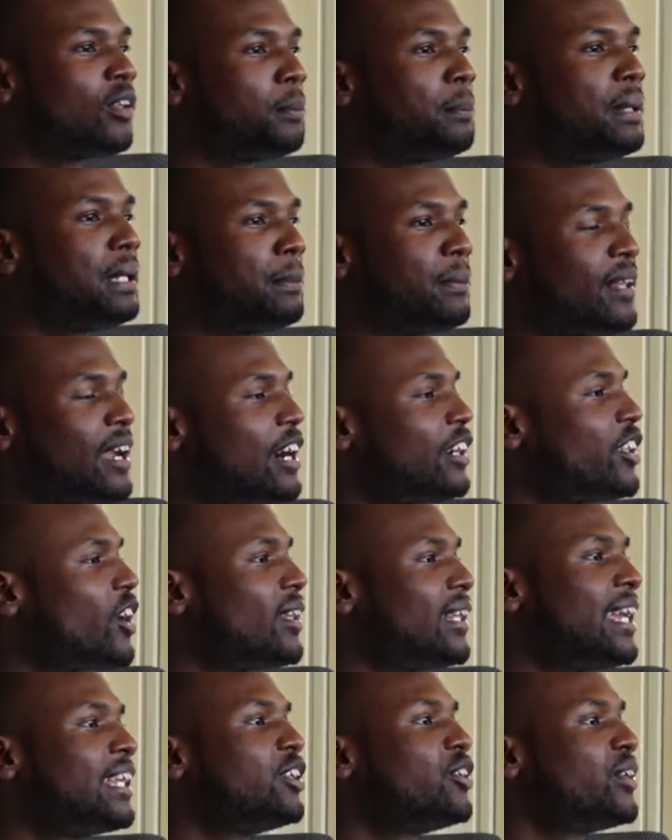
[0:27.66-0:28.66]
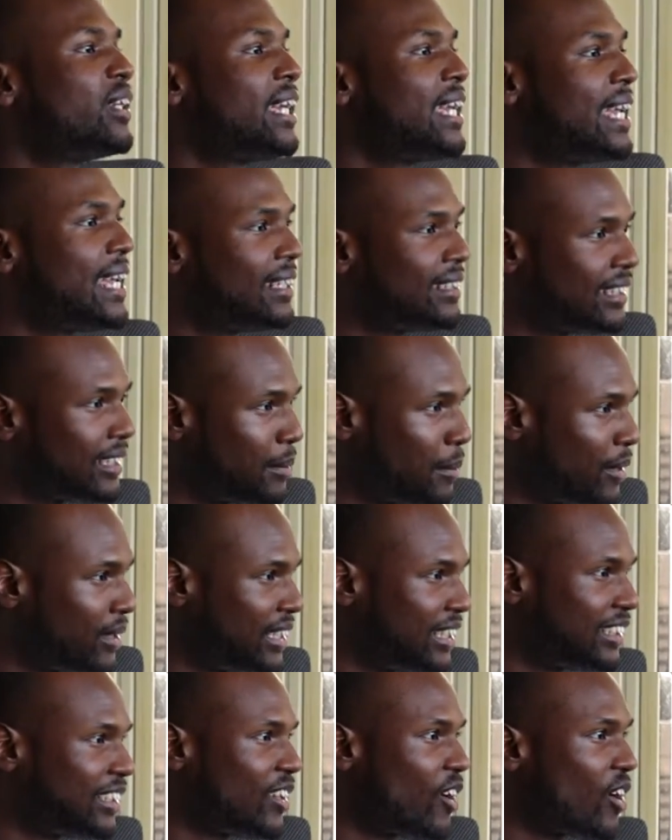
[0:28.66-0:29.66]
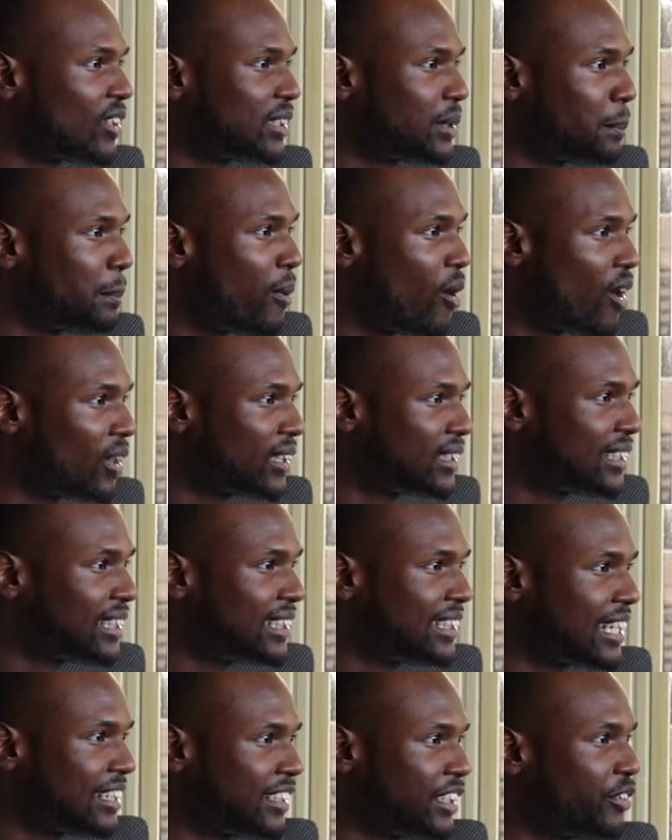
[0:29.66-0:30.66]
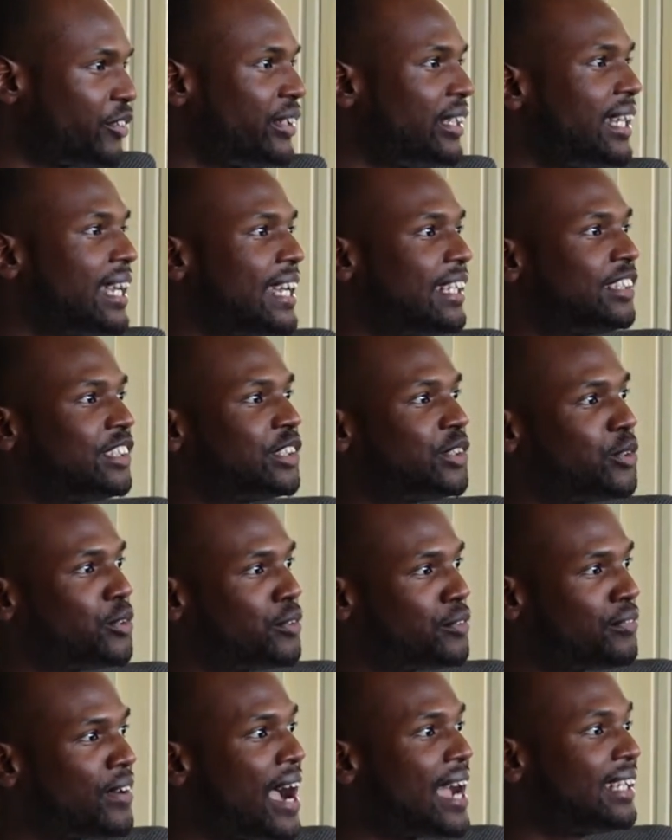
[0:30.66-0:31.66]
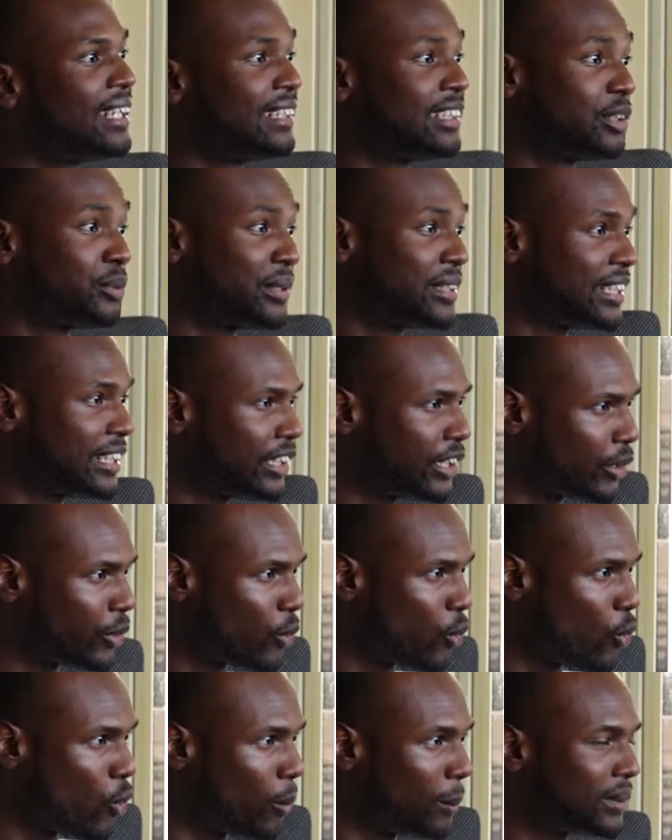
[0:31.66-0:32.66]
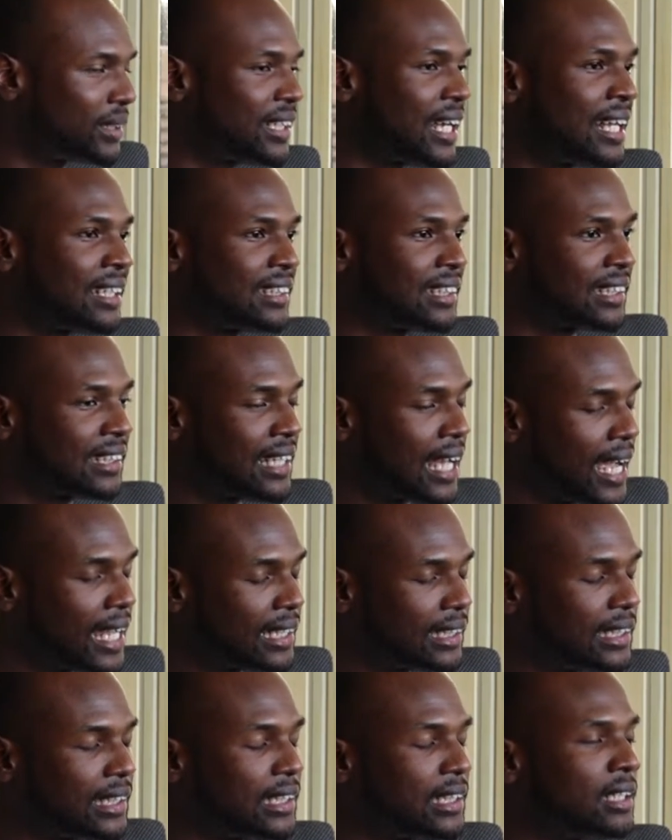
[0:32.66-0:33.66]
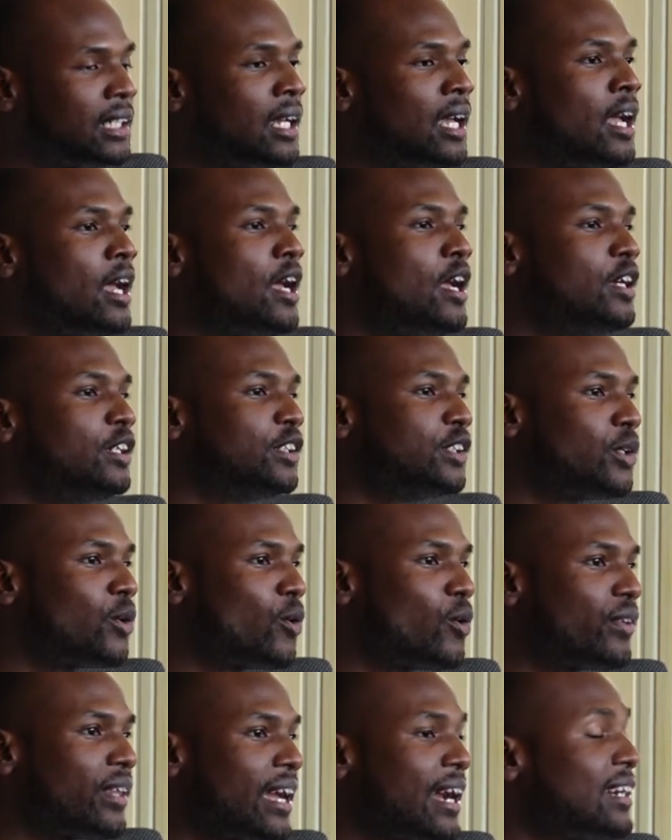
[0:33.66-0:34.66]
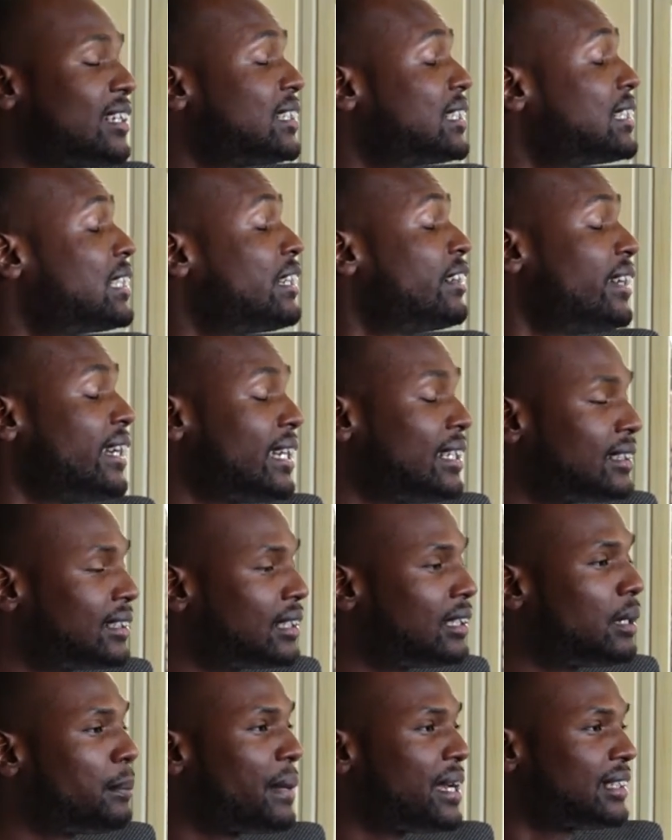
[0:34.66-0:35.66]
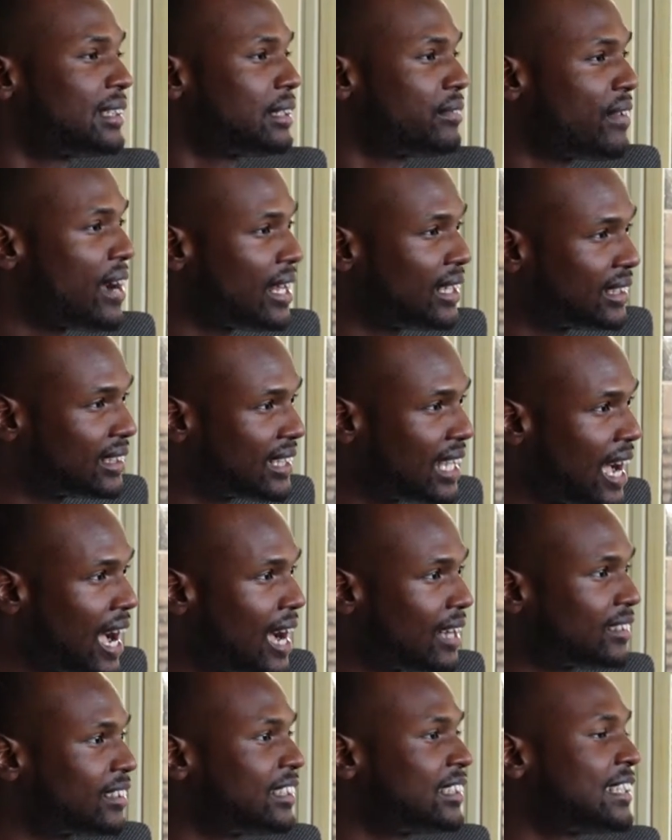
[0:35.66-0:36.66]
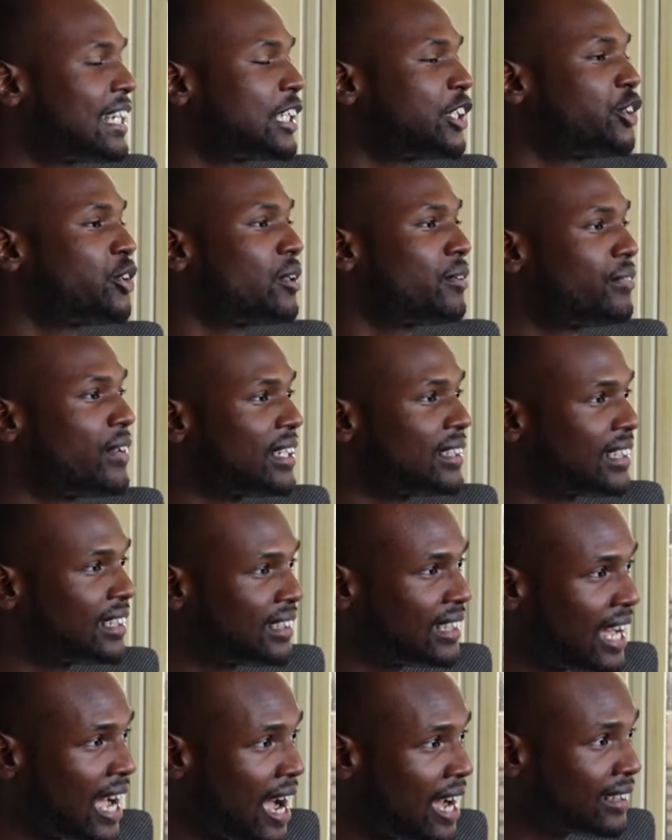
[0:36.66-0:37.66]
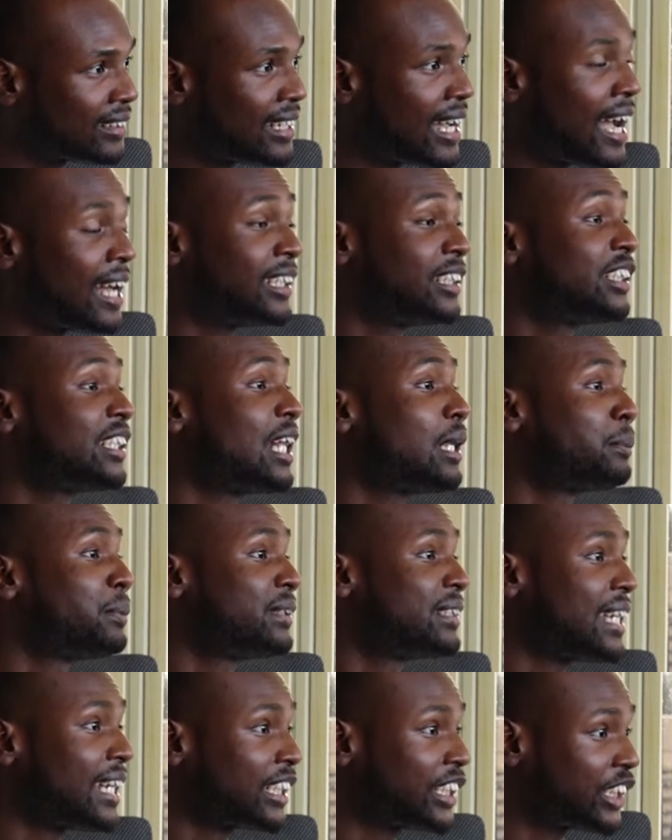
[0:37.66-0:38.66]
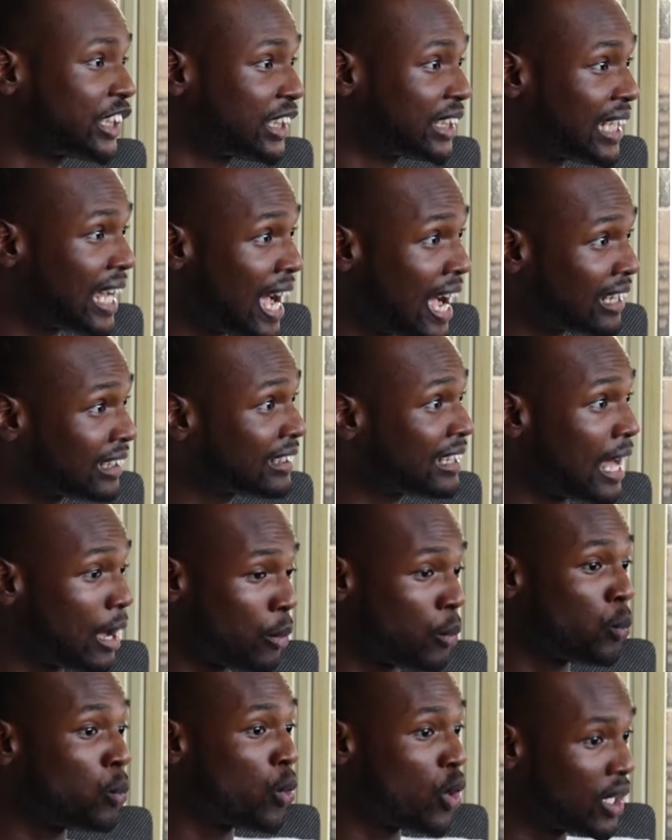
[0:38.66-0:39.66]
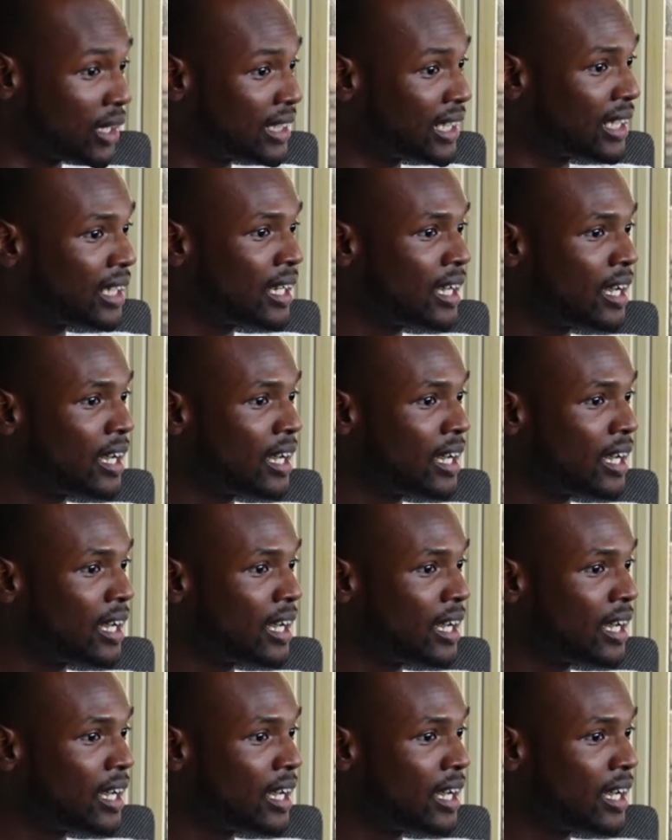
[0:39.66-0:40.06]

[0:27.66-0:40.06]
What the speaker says: of people are not educated about these laws and policies as it relates to violence within their homes and society. So there is the Domestic Violence Act, the Sexual Offences Act, and Child Protection Act that would